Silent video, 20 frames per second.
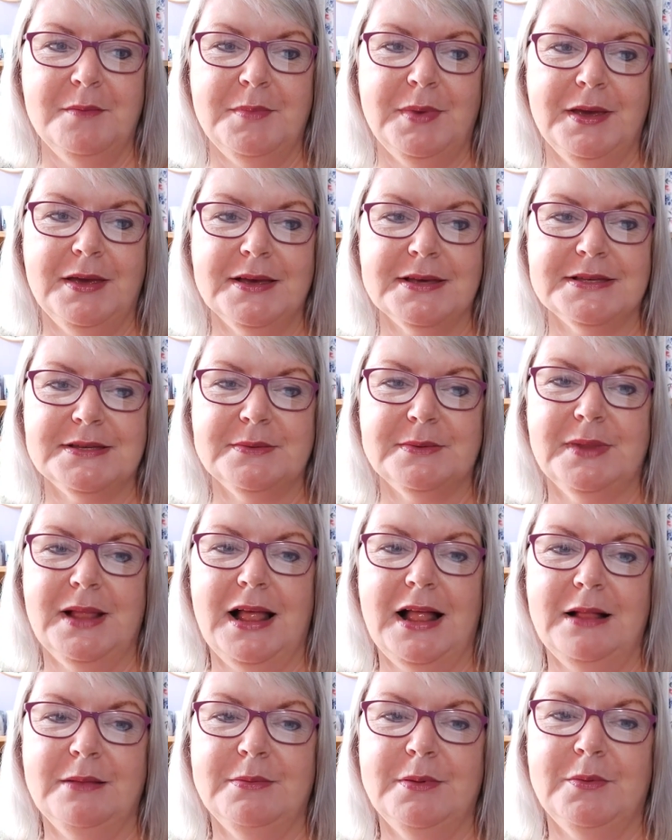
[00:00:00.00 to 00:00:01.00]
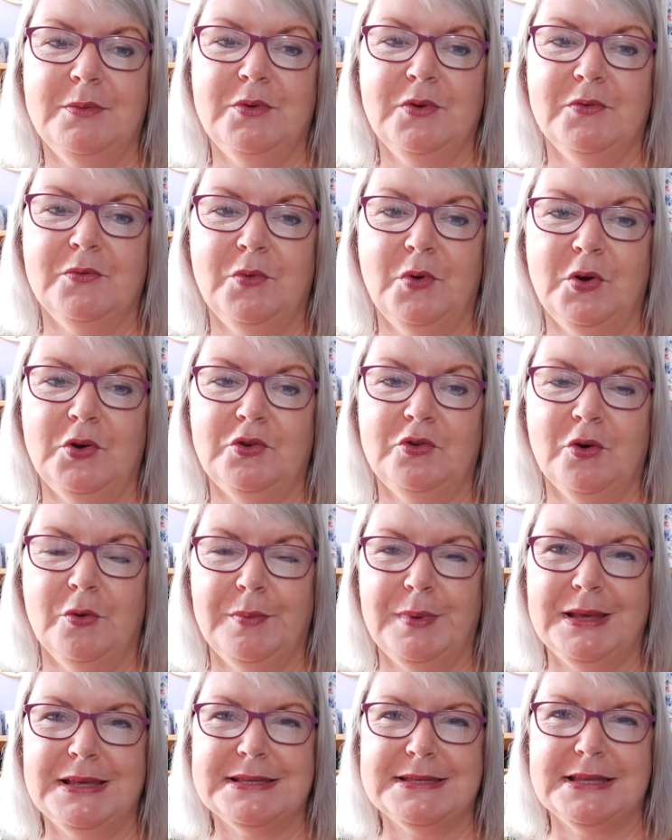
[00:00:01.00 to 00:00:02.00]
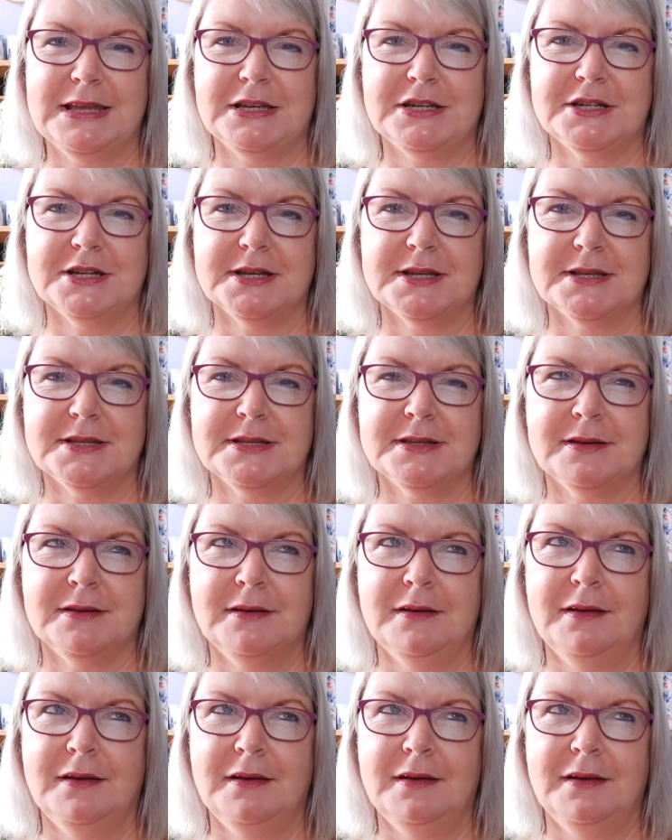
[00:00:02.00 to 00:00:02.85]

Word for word: because it will help them to avoid dropping stitches.